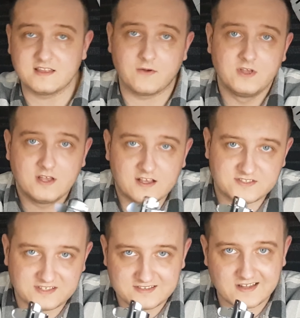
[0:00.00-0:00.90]
Now, as
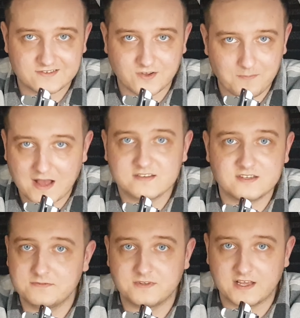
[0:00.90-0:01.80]
you can tell, it's not
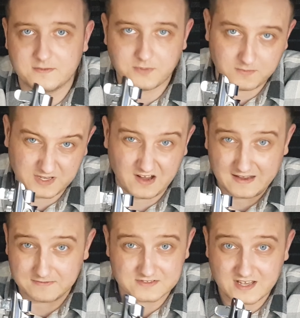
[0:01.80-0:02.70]
massive, like you probably
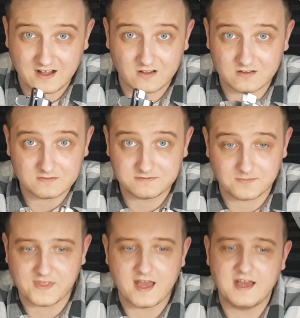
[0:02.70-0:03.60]
can't even tell
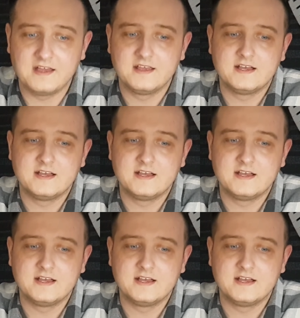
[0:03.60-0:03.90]
from there.